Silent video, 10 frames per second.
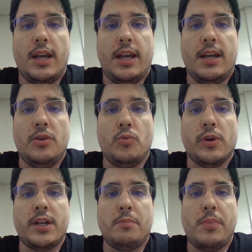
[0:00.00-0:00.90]
And
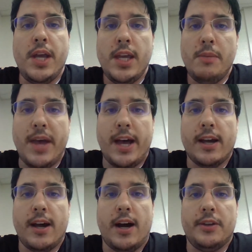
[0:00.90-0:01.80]
we're going to
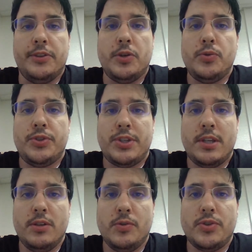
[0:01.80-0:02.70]
piggyback on those
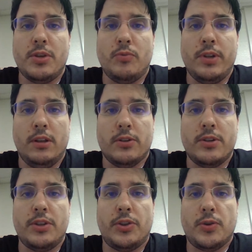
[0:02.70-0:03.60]
skills that we
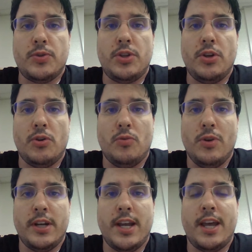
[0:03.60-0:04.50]
learned in
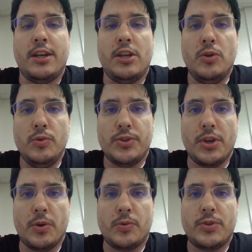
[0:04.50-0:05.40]
1301 and use
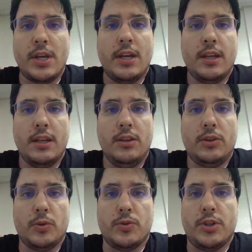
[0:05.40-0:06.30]
those in
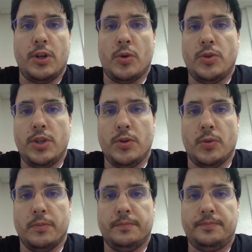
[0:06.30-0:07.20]
1302.